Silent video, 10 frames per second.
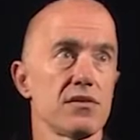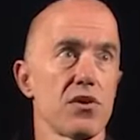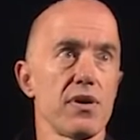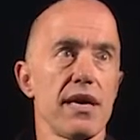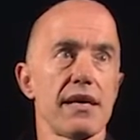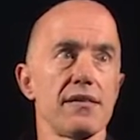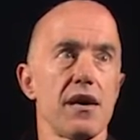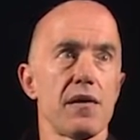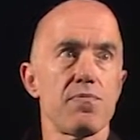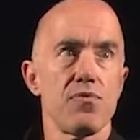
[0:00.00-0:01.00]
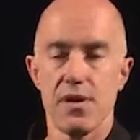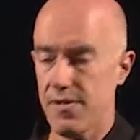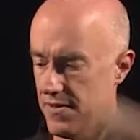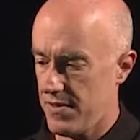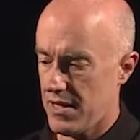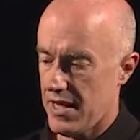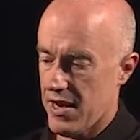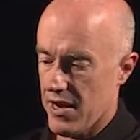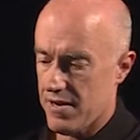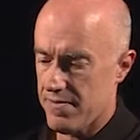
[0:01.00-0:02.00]
So we end up with
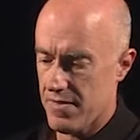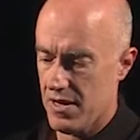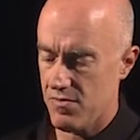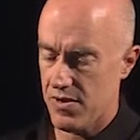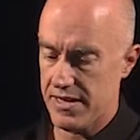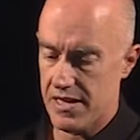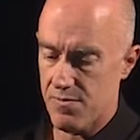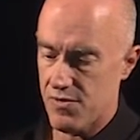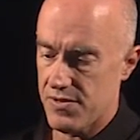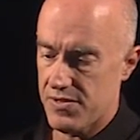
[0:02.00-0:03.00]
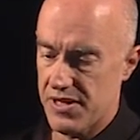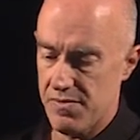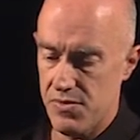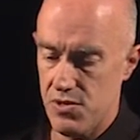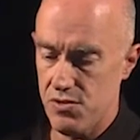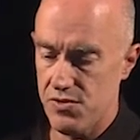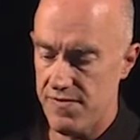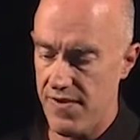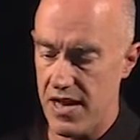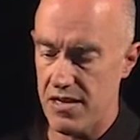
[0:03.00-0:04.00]
here, we end up with d mu
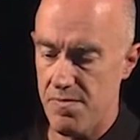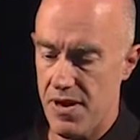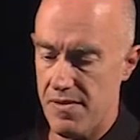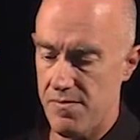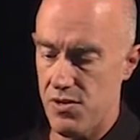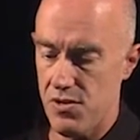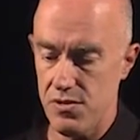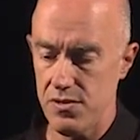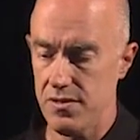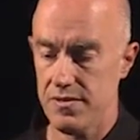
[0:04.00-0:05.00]
divided by mu.